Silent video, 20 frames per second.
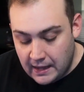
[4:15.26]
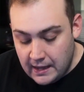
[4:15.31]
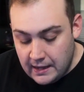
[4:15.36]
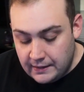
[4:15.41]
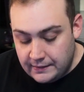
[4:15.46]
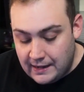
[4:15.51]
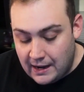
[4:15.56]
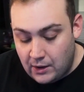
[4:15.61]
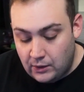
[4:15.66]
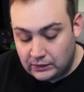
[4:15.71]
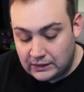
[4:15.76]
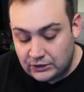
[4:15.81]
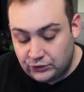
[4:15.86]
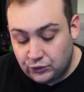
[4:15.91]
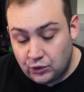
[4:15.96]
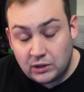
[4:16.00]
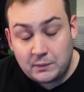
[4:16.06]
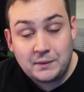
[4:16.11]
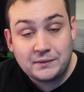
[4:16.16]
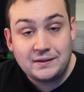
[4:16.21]
Now, let's
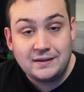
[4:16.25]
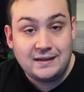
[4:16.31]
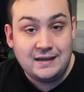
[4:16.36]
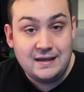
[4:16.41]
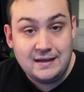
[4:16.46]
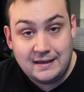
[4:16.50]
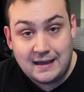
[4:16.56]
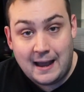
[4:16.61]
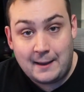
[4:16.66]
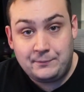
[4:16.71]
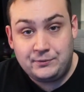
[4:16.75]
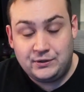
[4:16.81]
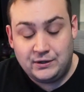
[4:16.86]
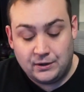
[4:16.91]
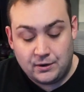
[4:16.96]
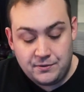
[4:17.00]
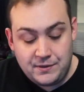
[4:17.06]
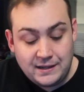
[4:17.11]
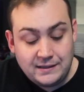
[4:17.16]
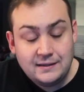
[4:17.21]
talk about the keycaps here.
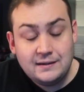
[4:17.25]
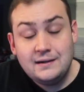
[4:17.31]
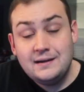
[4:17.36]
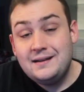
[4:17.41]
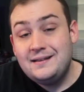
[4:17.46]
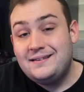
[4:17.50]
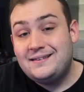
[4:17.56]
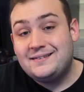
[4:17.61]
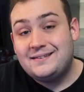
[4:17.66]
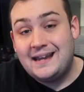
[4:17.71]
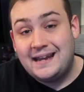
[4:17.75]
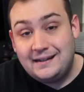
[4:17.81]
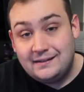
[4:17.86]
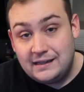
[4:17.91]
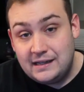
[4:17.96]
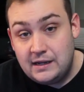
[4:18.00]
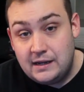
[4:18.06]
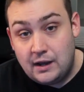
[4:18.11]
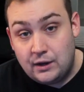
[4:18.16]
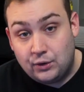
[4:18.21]
They did an
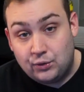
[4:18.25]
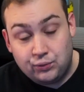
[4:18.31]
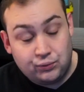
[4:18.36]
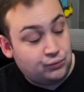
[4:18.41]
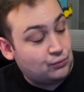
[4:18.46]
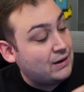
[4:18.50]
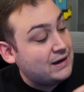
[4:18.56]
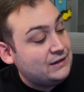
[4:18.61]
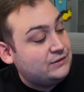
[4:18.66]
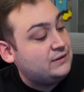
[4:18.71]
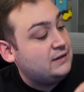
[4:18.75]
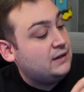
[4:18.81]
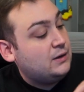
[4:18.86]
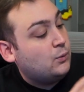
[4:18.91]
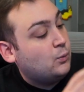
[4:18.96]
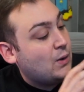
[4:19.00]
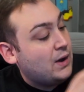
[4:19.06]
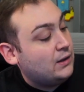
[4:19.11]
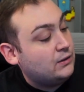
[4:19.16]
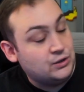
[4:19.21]
insanely crazy
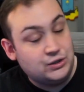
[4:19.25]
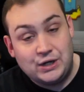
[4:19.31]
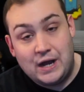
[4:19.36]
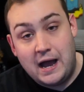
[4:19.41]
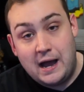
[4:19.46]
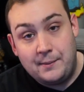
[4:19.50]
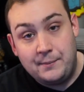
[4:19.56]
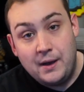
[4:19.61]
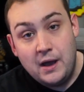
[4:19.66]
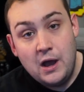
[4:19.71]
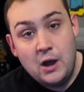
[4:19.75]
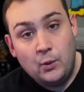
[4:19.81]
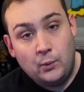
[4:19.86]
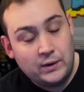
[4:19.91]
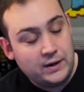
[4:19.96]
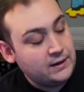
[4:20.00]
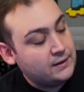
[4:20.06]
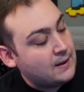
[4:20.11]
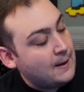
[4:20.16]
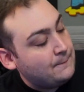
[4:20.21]
well job when
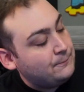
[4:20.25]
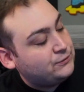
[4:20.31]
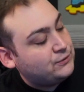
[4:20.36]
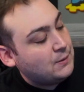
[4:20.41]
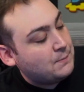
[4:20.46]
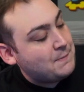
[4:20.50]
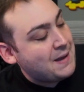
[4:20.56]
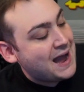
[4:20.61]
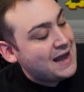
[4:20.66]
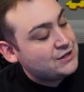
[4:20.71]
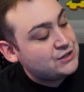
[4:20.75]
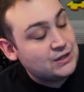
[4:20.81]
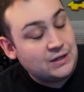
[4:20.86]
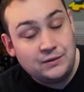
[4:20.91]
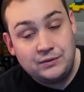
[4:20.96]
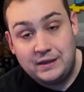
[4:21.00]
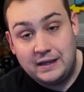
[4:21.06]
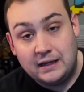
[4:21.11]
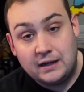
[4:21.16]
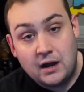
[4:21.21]
it comes to matching
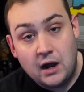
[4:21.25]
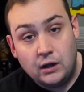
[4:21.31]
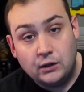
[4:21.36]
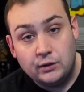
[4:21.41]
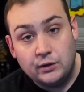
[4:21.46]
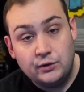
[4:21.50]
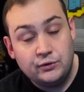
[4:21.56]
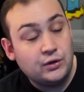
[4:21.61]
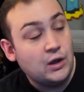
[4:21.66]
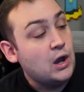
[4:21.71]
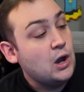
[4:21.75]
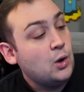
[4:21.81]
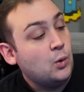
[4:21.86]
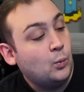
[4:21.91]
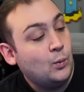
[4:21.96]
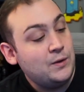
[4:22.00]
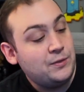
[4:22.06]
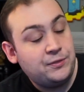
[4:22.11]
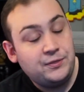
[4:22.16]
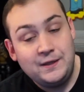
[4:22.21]
the colors
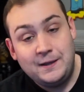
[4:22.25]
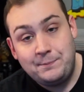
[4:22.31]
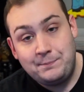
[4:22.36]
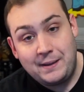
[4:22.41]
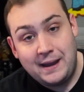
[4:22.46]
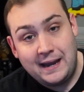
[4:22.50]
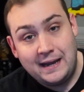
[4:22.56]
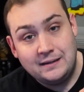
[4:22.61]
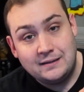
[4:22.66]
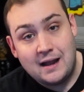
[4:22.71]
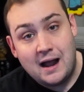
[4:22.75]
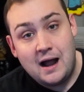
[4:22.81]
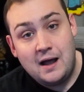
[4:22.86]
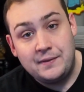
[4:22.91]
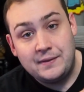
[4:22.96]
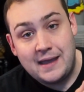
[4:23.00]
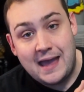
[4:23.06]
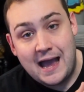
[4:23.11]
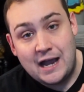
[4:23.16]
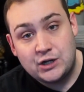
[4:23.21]
with the paint on
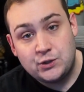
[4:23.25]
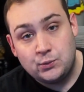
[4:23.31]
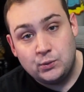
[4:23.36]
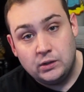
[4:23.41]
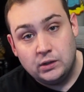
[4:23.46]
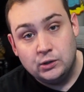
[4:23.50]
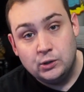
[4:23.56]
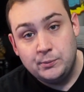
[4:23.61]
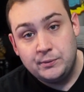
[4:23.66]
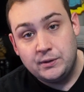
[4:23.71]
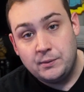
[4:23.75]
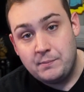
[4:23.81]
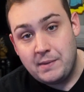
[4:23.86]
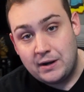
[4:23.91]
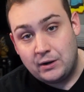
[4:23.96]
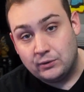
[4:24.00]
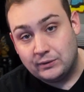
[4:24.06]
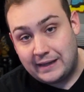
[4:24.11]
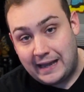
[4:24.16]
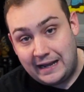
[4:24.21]
the actual aluminum
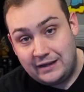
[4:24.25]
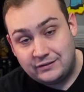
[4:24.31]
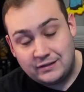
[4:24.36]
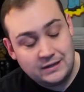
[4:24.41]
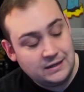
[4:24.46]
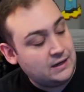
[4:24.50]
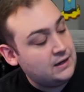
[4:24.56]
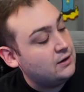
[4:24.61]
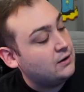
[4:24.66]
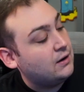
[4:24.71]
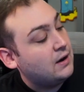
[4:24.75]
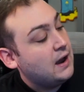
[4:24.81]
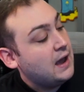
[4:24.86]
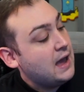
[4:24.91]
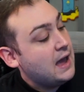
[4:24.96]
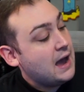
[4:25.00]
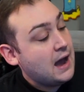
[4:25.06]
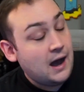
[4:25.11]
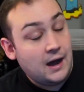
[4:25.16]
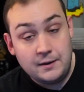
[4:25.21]
metal casing here
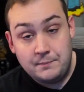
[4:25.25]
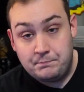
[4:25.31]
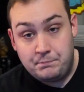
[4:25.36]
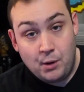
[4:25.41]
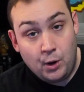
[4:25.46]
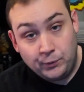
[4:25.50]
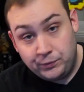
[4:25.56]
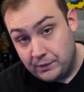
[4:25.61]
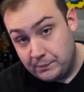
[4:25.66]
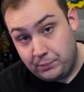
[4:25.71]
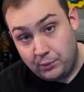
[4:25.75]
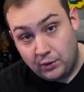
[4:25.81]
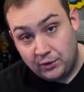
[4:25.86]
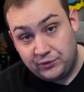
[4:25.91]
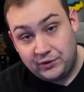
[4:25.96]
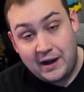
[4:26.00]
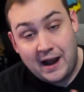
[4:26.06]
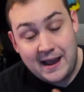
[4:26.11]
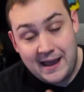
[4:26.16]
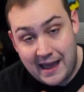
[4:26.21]
on both the boards
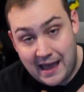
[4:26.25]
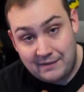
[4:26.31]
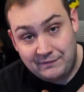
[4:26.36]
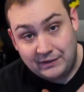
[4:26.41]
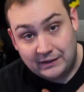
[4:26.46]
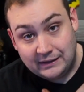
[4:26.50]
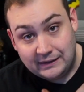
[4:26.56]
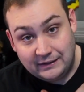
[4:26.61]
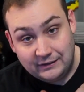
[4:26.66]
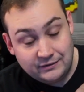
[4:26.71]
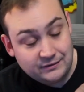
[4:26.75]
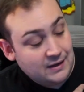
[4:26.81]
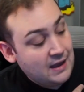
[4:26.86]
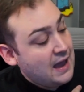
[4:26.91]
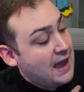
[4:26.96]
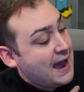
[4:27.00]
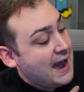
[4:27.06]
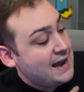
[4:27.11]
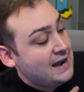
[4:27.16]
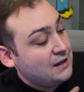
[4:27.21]
that I have, at least.
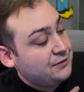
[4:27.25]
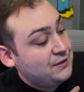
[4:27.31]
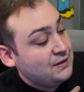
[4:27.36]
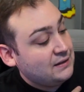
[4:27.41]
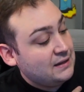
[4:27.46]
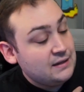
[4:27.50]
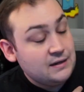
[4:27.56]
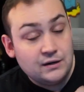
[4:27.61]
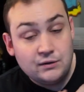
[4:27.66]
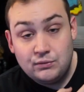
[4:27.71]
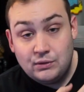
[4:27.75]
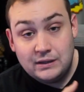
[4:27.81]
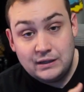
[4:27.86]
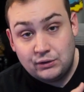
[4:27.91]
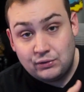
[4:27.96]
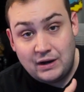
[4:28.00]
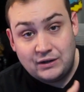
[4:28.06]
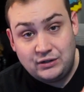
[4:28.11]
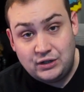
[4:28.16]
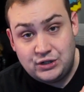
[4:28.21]
And I think they did a really
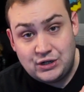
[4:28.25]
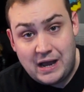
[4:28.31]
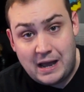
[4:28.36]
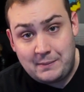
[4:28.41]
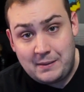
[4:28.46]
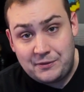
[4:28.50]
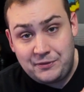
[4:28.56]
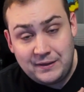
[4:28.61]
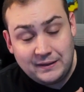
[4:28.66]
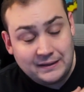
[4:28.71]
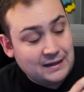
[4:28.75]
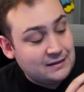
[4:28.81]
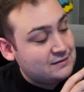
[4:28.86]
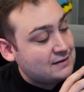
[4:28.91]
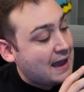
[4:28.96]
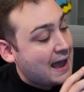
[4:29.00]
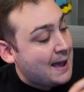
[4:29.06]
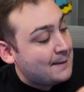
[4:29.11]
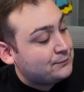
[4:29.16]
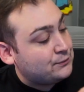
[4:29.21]
crazy job. I think that's
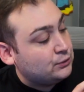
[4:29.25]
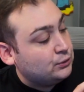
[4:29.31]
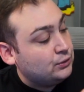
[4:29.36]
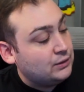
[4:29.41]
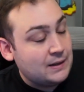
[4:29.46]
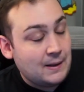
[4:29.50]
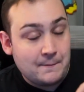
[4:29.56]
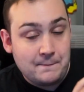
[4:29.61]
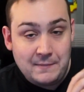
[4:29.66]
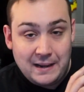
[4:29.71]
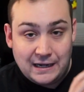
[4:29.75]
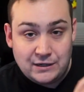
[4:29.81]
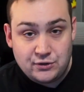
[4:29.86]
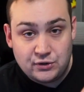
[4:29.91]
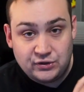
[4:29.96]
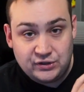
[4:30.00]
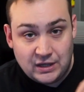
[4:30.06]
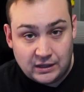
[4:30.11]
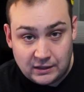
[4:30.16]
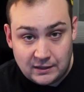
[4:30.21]
absolutely a major
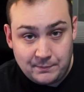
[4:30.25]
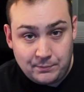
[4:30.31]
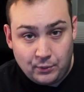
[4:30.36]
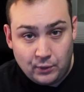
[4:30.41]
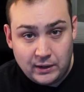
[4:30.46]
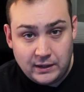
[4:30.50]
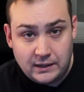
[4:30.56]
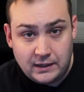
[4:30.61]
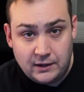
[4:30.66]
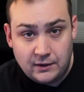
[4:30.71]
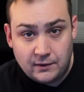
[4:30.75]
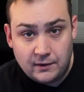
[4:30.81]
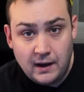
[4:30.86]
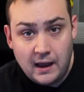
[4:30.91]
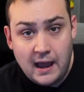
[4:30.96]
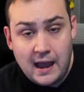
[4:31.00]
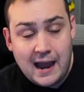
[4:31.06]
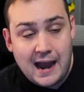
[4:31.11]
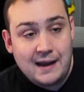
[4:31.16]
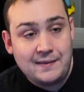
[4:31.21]
selling point here,
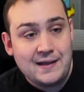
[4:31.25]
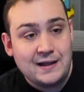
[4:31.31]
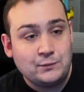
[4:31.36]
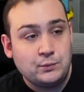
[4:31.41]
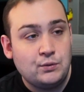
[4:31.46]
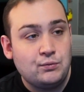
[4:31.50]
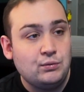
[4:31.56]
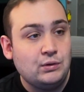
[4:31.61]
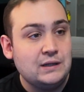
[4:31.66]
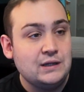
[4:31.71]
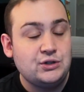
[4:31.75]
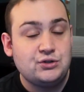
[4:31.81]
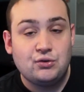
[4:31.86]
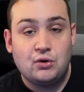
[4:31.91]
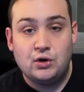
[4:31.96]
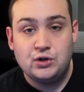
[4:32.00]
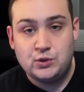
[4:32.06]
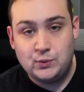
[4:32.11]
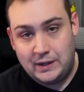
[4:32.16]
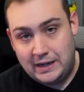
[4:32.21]
and that's what really
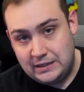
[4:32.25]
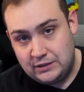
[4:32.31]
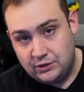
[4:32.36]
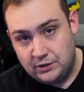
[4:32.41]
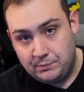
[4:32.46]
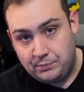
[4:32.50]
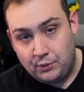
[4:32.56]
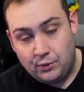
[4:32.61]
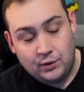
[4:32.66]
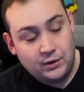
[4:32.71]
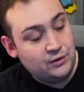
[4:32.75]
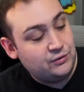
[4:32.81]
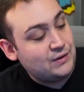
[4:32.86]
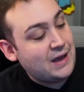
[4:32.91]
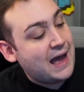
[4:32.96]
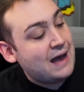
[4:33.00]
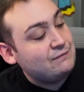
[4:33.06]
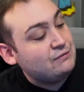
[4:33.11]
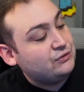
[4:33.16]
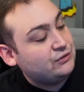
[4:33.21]
draws you into the board, is
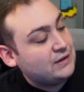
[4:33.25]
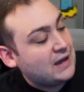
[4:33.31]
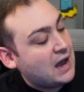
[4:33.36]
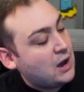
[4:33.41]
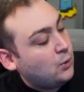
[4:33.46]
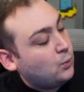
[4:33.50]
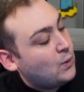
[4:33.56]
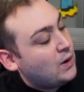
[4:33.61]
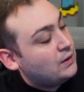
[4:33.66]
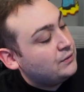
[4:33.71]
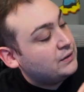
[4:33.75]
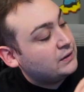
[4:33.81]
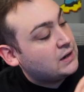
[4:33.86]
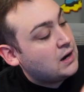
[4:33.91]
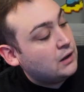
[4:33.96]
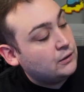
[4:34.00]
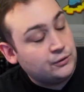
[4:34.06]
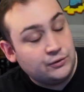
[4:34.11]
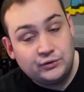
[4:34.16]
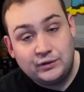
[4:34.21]
obviously how well the
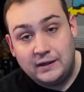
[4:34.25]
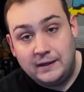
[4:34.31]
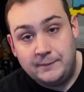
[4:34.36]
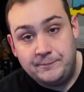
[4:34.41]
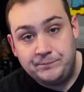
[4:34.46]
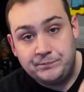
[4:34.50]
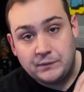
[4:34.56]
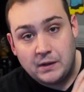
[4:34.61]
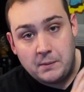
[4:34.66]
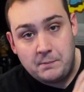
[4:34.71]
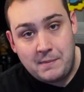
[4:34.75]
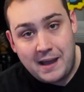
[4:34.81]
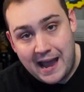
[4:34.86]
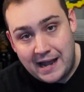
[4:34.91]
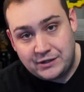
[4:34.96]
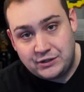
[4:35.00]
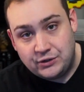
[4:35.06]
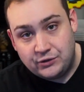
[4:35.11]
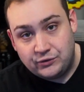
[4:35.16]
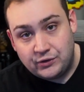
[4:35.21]
color scheme
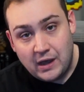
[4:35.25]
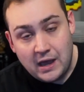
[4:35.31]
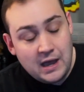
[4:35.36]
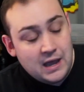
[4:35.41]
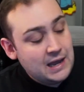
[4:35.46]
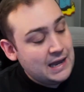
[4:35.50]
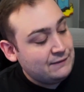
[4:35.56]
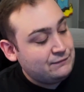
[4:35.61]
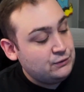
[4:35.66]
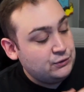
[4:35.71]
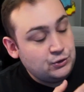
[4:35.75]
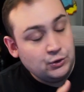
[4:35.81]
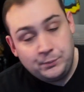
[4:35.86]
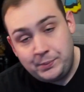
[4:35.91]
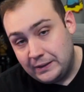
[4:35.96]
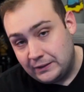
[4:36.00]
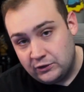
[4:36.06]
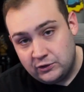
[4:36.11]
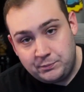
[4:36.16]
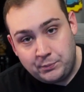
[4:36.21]
matches. If you do
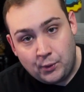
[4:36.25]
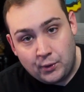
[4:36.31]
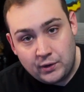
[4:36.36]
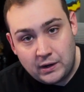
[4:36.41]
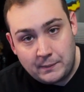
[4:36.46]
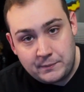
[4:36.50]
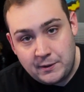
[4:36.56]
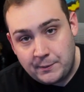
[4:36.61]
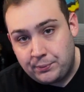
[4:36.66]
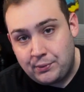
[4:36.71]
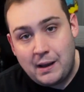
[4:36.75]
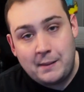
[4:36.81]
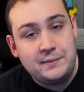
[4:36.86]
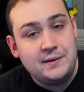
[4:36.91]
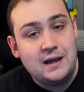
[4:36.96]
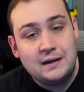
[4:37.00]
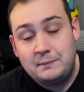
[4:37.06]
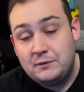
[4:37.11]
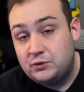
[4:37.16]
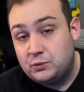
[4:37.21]
pick this board up, you're probably not
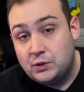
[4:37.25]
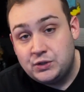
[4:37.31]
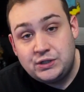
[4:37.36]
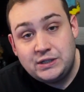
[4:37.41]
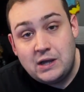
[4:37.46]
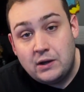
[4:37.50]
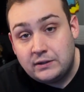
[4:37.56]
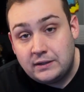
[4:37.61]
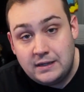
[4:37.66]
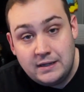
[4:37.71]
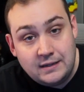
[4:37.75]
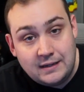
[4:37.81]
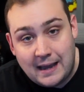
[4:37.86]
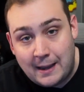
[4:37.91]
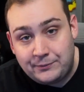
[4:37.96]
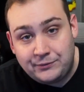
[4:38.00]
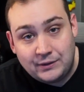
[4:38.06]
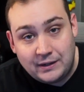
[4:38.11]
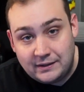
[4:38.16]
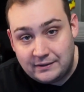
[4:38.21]
going to be switching out
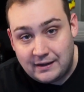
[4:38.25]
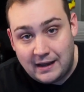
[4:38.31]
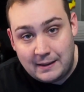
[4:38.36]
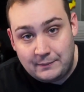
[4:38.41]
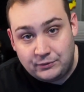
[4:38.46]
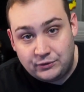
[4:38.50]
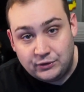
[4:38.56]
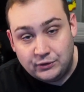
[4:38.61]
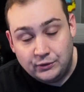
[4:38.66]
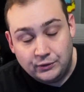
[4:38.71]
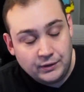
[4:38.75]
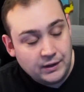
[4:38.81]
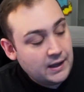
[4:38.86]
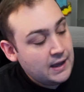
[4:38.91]
keycaps anytime soon.